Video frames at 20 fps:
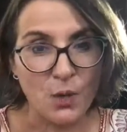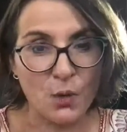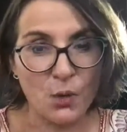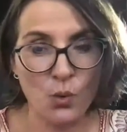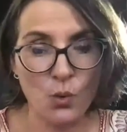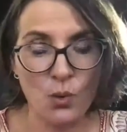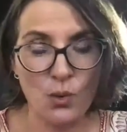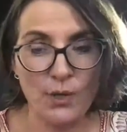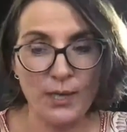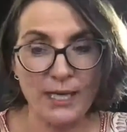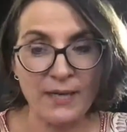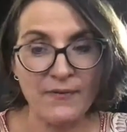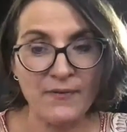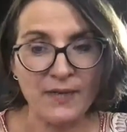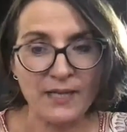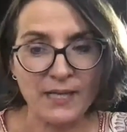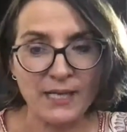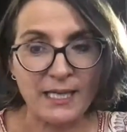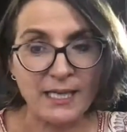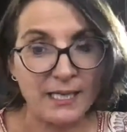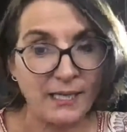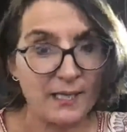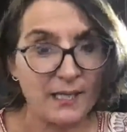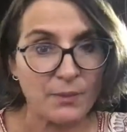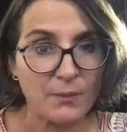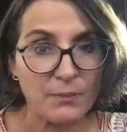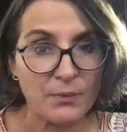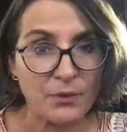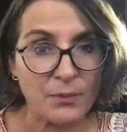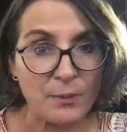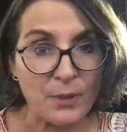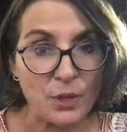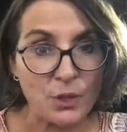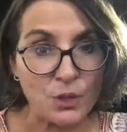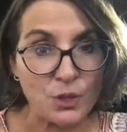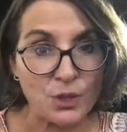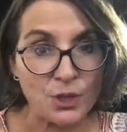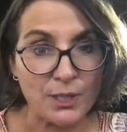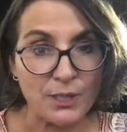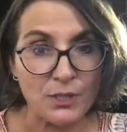or even getting a
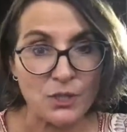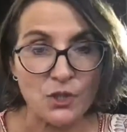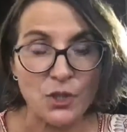promotion.